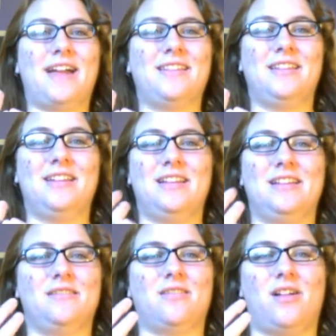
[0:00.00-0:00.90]
the fact
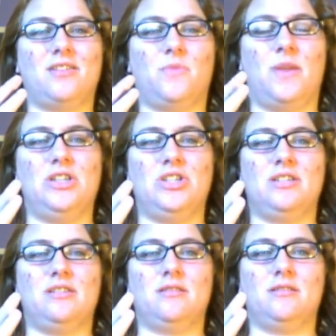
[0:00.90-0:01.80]
that it is lost
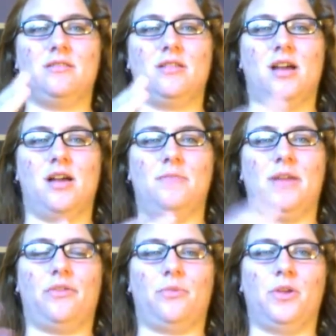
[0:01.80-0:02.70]
wages,
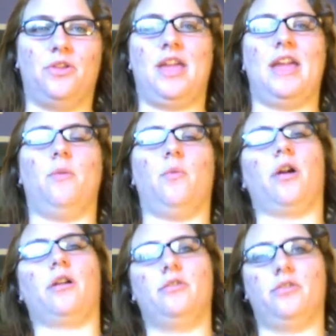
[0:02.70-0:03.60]
because Will
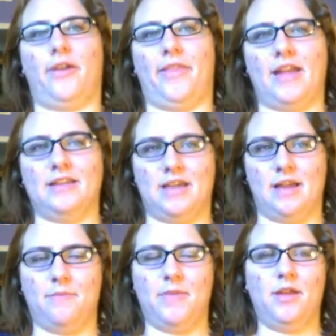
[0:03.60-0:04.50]
can't work during
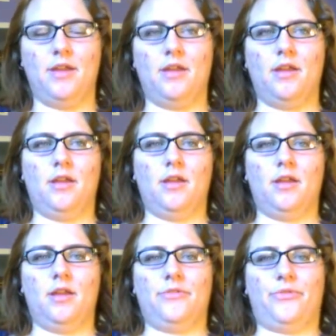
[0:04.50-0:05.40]
that time.
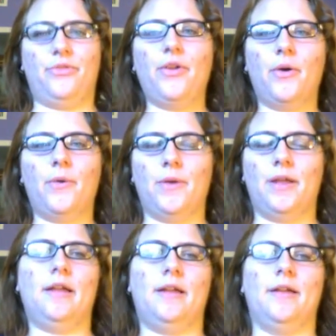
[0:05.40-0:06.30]

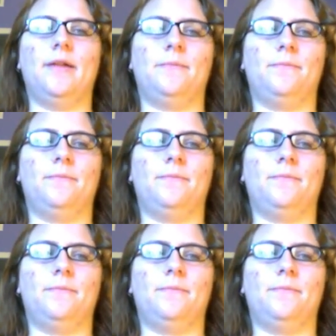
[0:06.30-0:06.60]
So